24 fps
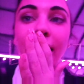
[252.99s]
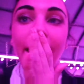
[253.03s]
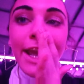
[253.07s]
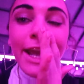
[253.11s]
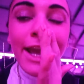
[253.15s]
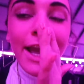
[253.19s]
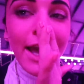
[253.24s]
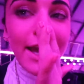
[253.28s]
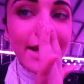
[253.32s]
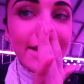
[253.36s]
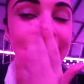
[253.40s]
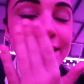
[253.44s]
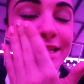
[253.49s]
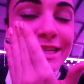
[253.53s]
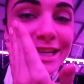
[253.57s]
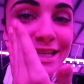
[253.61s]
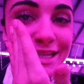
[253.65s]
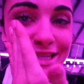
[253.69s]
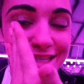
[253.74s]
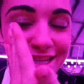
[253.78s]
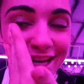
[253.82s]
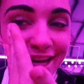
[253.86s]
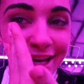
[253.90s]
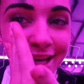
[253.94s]
Hey guys,
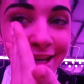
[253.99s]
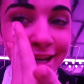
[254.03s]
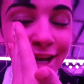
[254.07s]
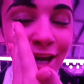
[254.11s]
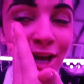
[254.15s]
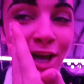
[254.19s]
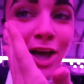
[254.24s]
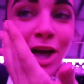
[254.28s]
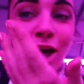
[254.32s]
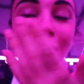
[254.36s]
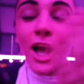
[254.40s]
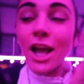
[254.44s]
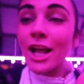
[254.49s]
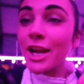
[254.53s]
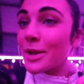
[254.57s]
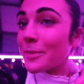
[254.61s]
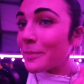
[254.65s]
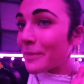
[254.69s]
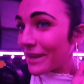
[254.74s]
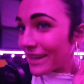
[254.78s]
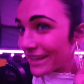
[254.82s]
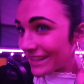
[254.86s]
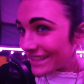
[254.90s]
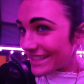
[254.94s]
it's Anna on
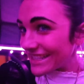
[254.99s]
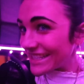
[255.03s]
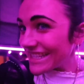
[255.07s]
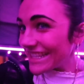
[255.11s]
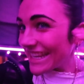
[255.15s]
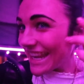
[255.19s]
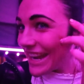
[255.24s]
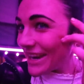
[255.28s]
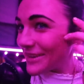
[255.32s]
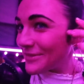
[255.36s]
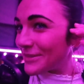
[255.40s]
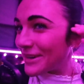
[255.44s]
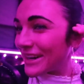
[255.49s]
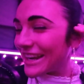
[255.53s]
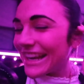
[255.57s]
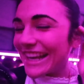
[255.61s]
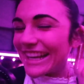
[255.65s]
Amanda's camera.